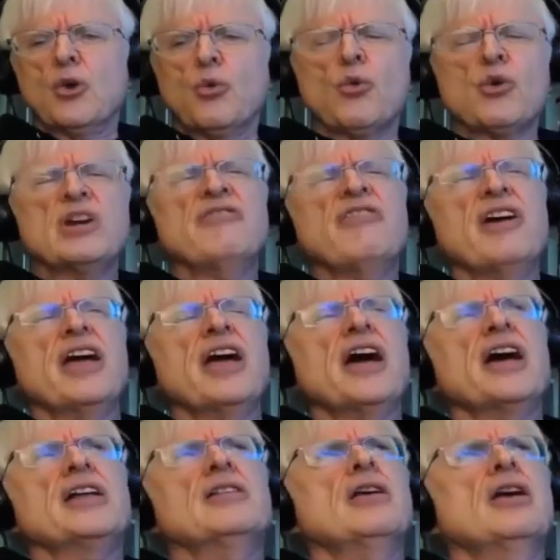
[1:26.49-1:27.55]
would have
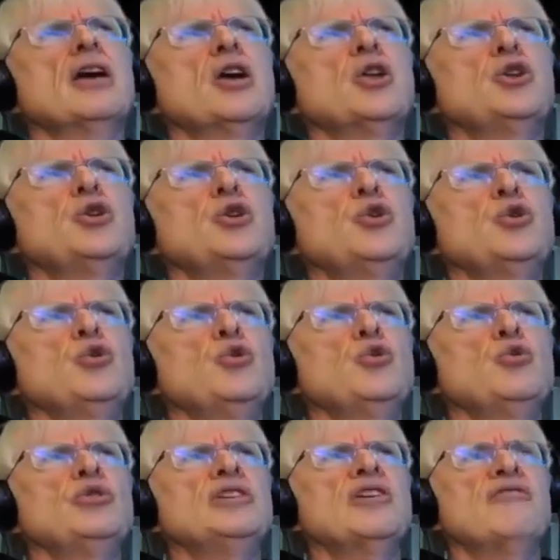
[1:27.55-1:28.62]
had
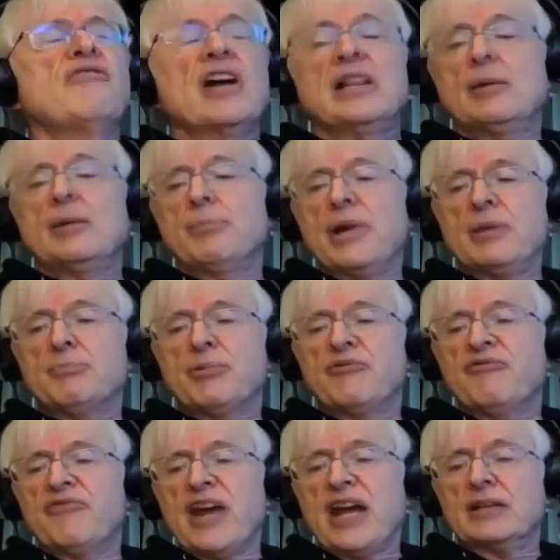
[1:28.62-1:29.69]
to develop and
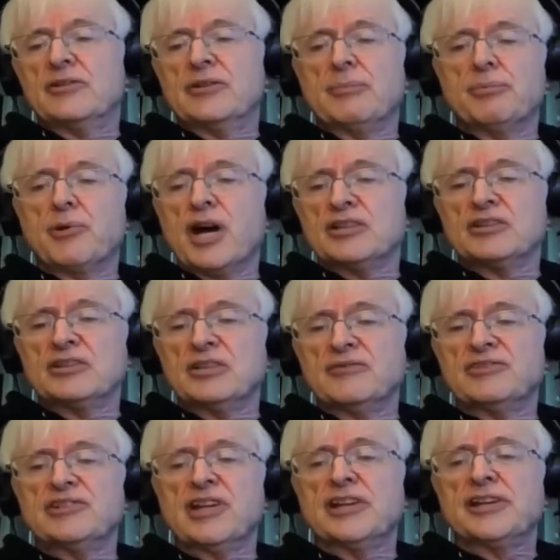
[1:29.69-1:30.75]
perfect the process
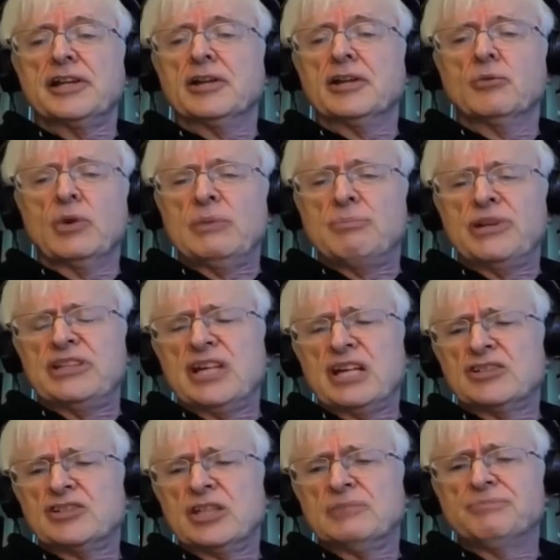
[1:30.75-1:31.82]
of cellular
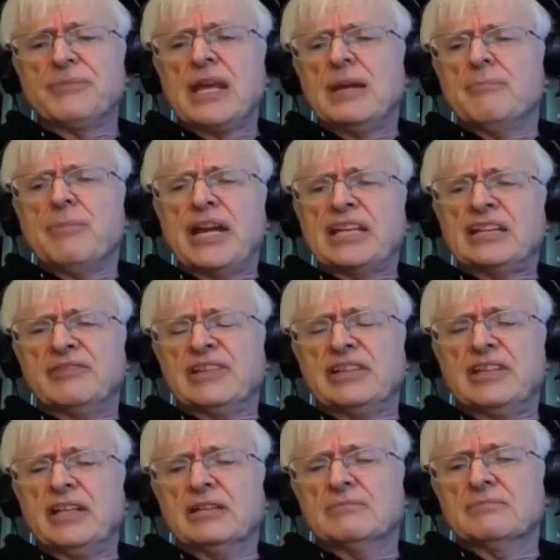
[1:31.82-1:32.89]
reproduction, because if
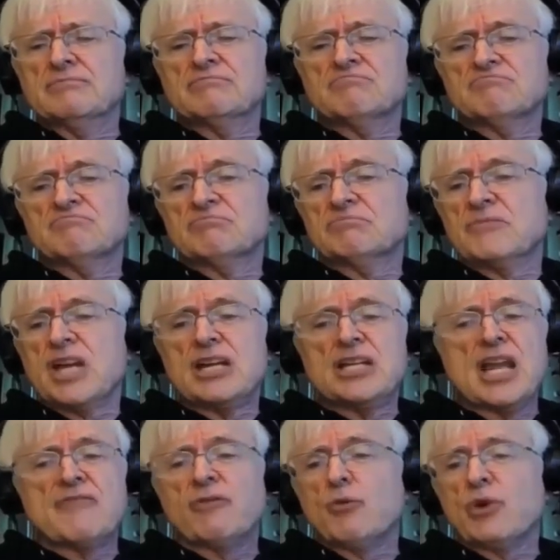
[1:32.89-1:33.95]
it didn't, there
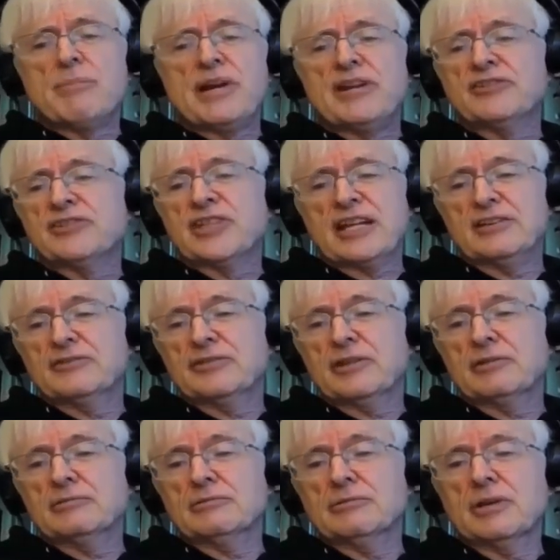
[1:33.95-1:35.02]
never would have been a second
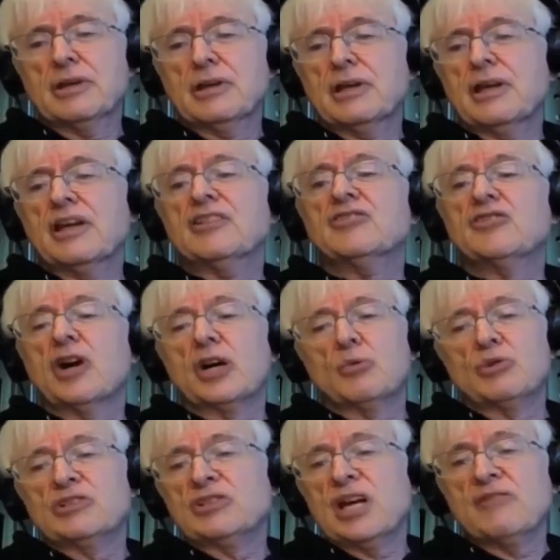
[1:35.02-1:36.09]
cell, and
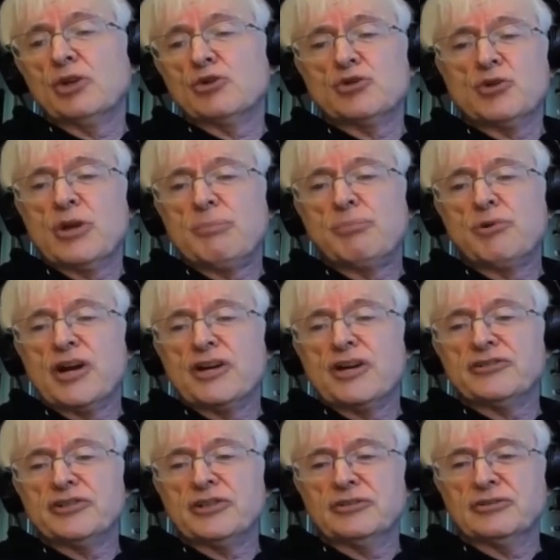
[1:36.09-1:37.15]
Darwin's evolutionary
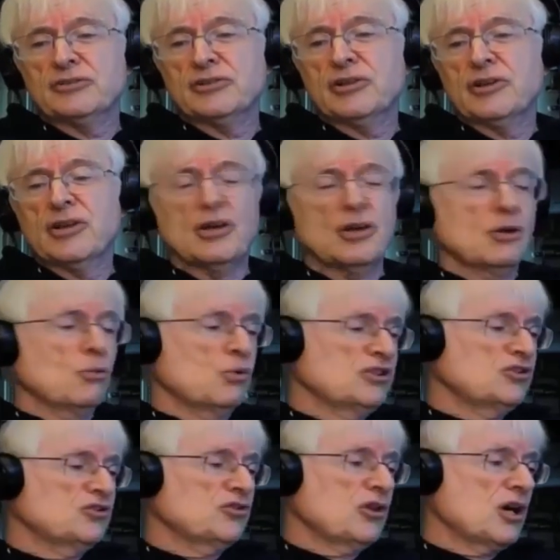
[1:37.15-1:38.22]
process would
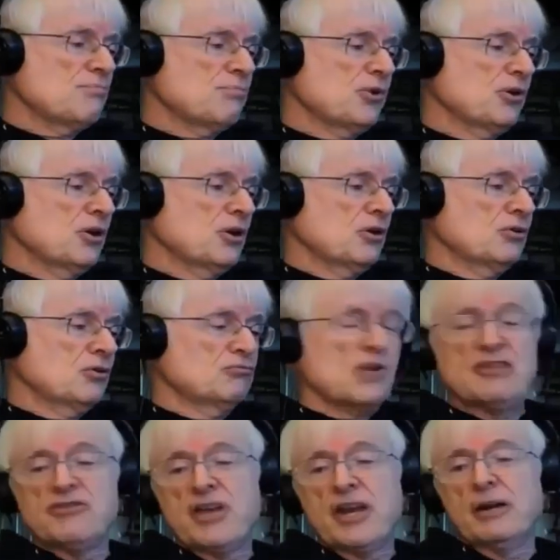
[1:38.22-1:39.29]
stop
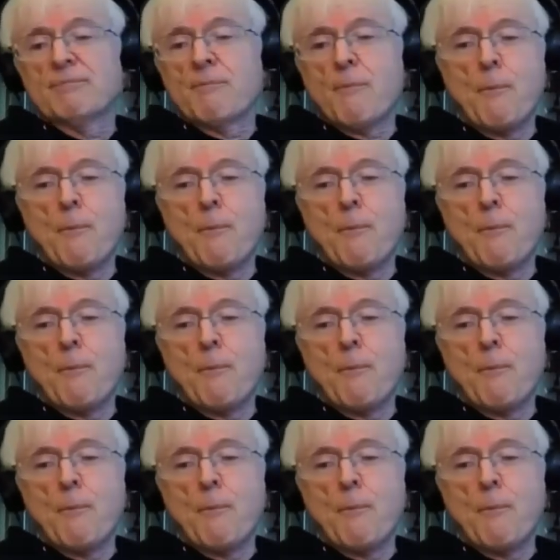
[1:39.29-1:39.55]
right there.